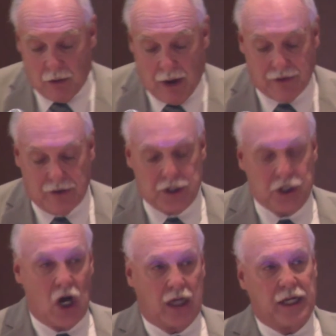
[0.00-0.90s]
Rather than
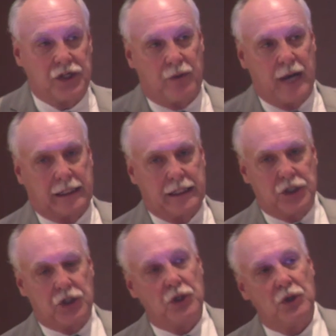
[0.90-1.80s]
talking
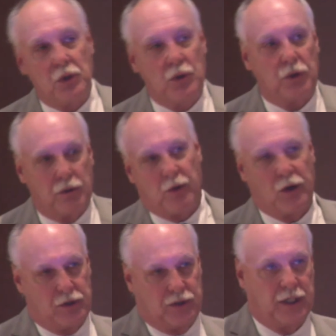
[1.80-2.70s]
directly to the
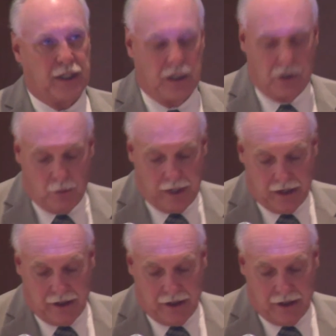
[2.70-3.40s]
person we,